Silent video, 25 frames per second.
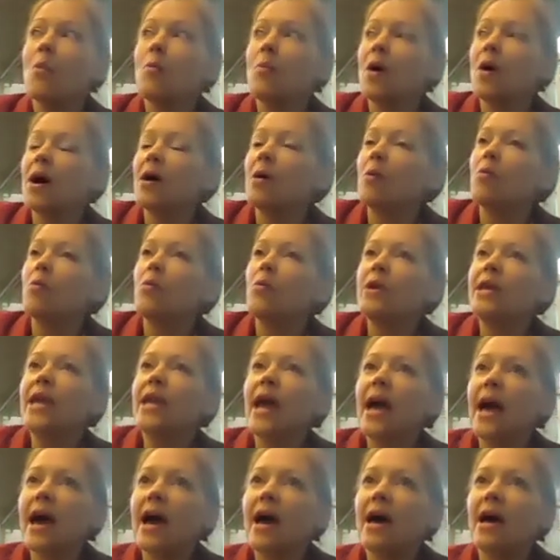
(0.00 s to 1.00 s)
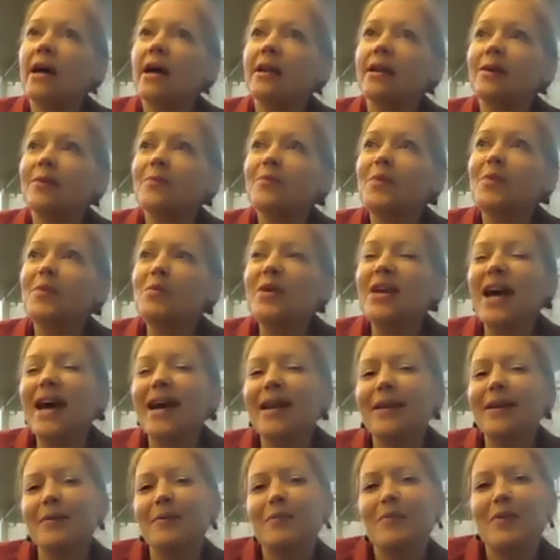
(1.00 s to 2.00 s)
But we kind
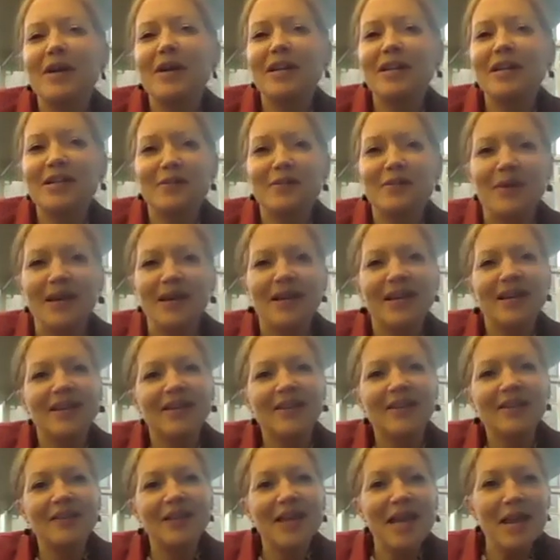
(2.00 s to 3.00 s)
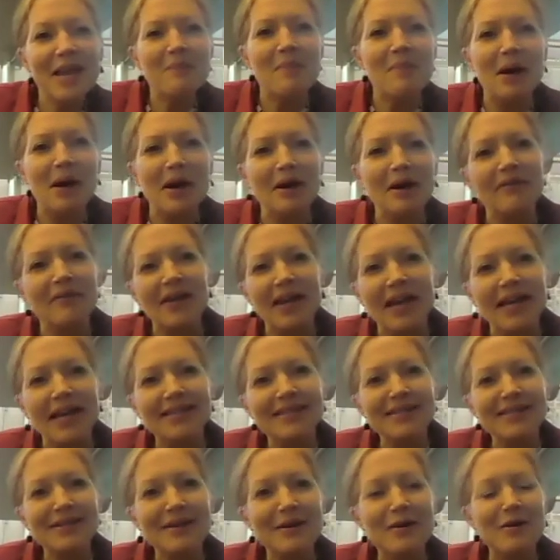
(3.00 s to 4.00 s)
of wanted to make like a little game out of it.
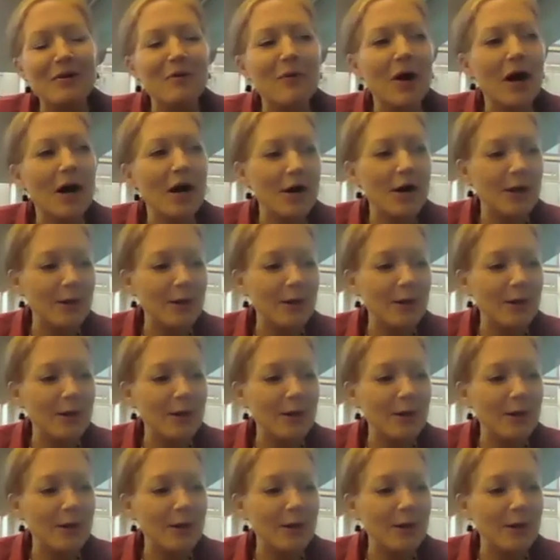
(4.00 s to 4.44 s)
So,